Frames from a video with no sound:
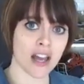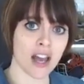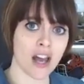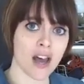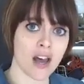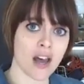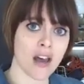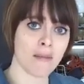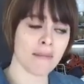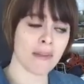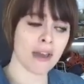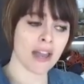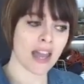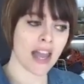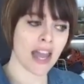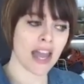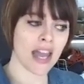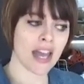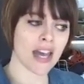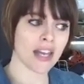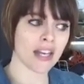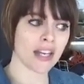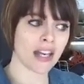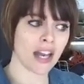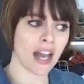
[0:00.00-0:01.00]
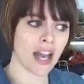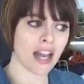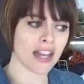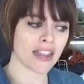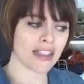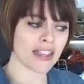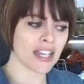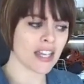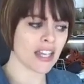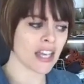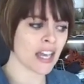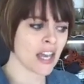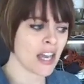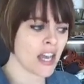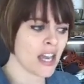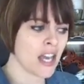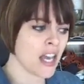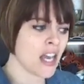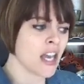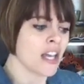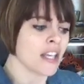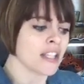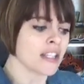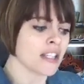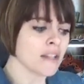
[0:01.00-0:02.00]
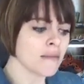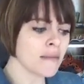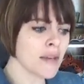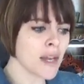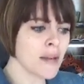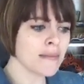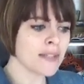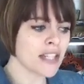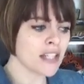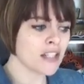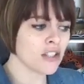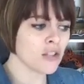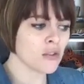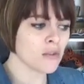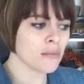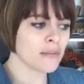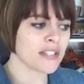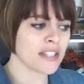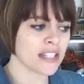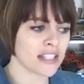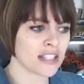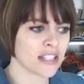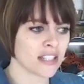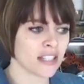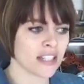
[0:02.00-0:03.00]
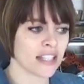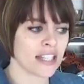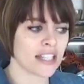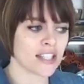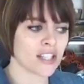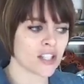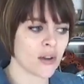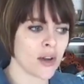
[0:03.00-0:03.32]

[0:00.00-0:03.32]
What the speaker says: And I think sometimes they do them seasonally.